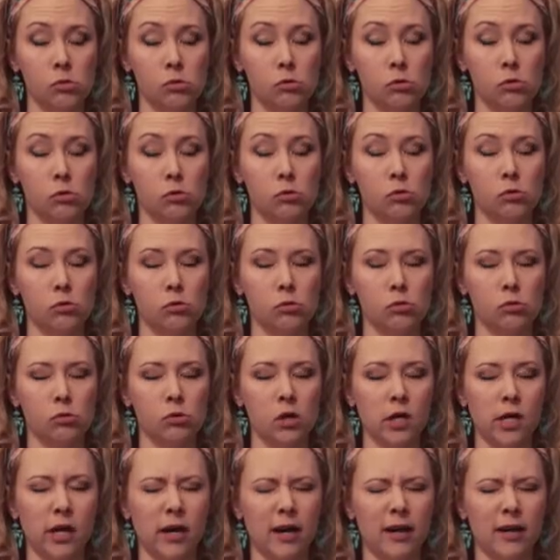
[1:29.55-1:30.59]
Ooh,
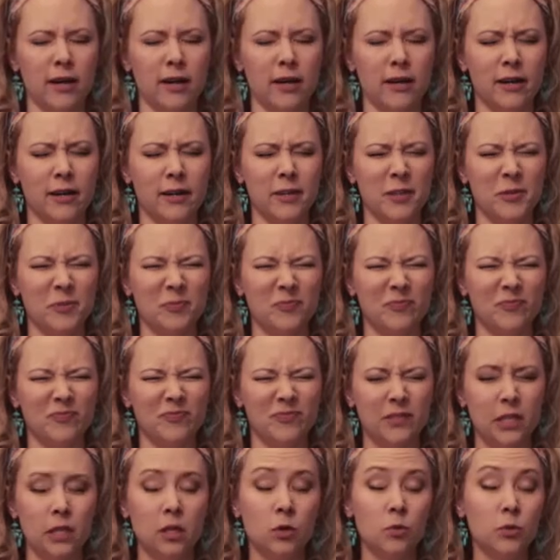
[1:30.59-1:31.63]
um,
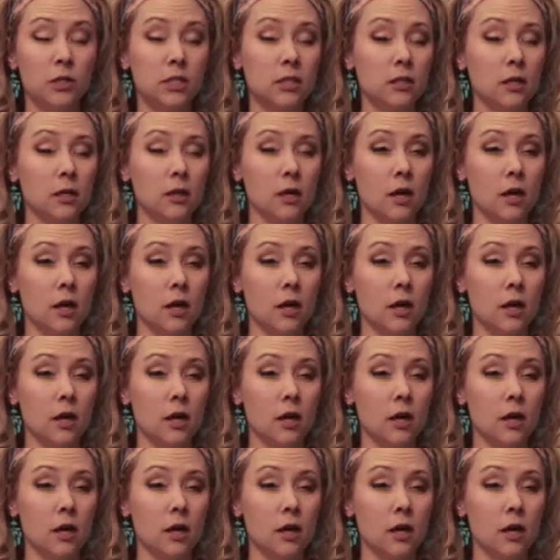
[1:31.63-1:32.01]
it was